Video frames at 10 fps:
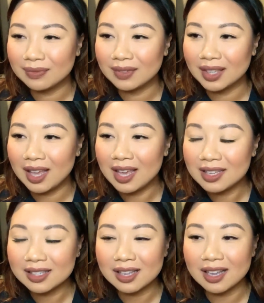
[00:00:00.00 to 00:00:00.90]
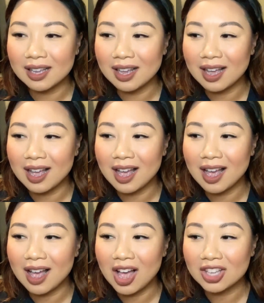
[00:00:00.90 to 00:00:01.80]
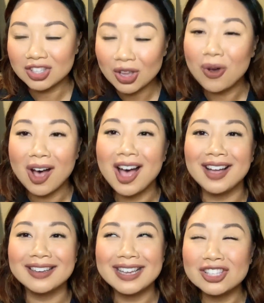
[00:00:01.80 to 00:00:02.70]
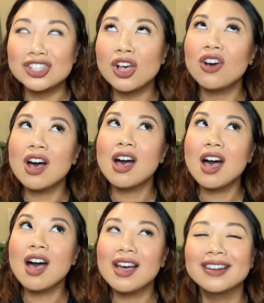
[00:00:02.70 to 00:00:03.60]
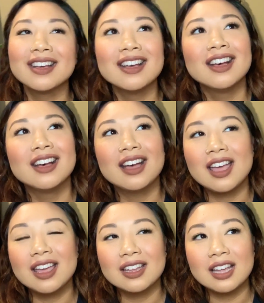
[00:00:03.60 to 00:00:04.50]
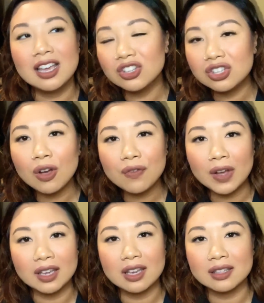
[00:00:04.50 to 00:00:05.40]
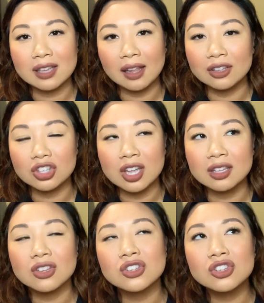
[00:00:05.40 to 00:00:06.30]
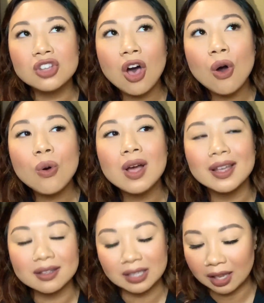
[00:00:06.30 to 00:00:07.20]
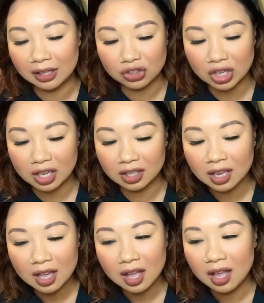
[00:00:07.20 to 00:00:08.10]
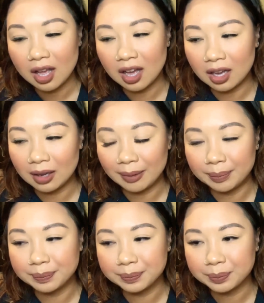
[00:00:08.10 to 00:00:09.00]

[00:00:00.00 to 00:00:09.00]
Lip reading: he's so hot. He's so hot. And he's so fucking intelligent. So intelligent. But